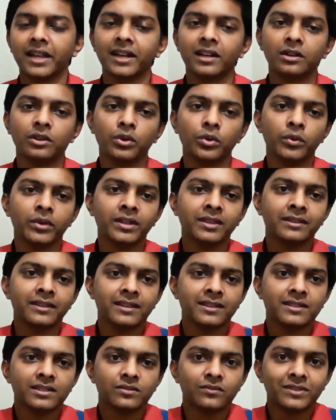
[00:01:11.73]
like doing
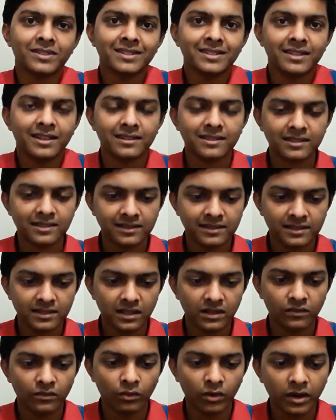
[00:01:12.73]
things with css
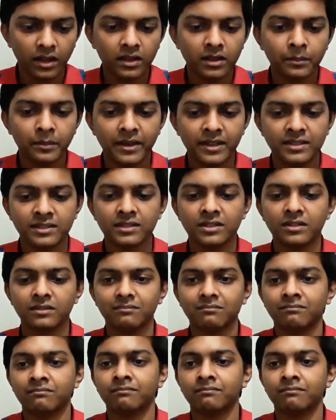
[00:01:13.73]
itself what are the best